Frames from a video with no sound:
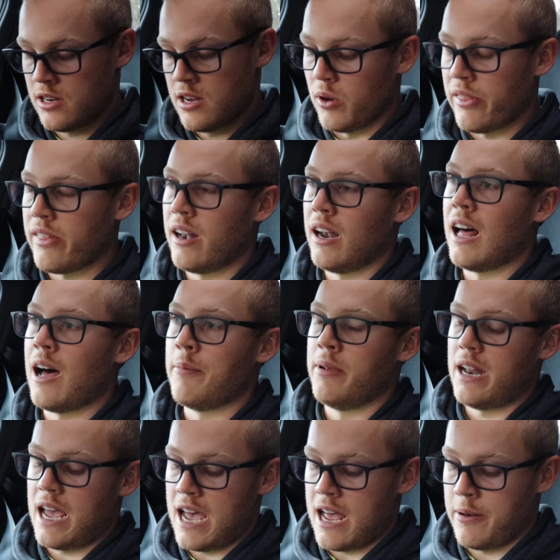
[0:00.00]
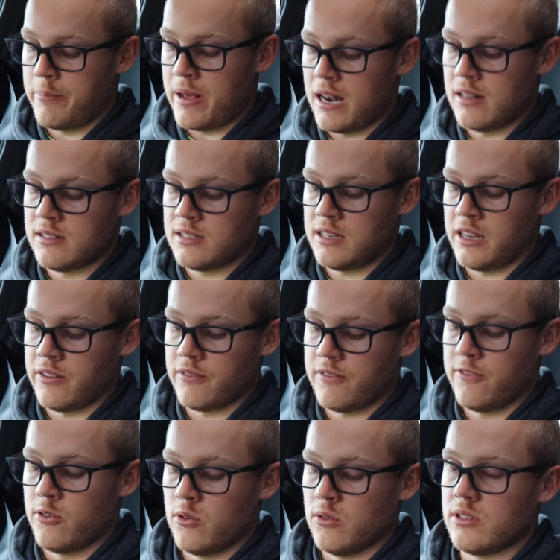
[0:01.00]
with alignment and balancing
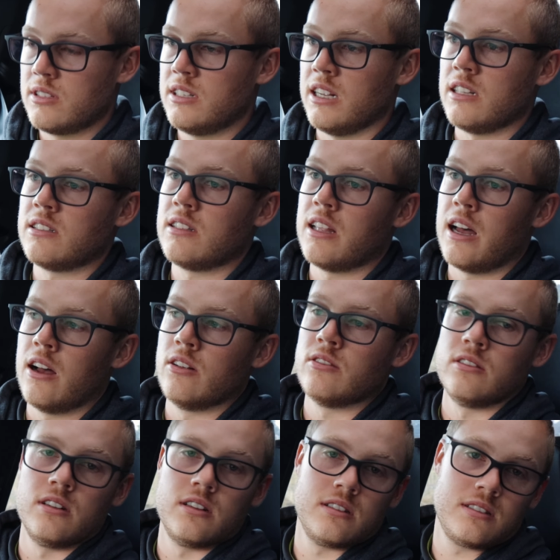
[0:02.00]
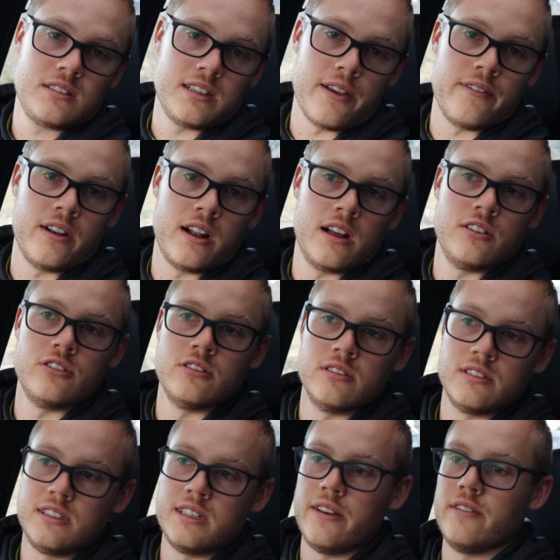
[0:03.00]
for
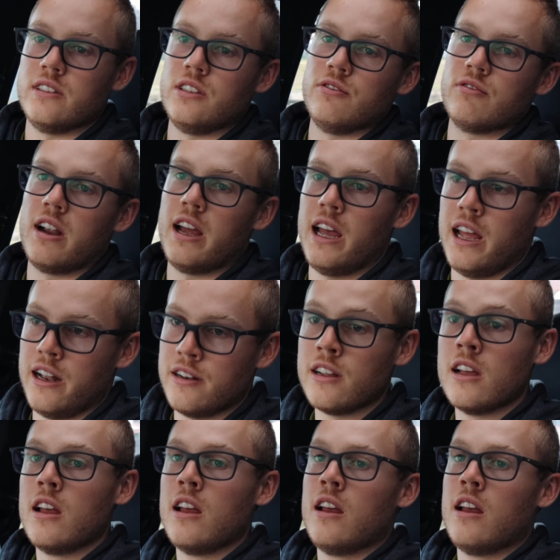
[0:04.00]
6,770 Rand.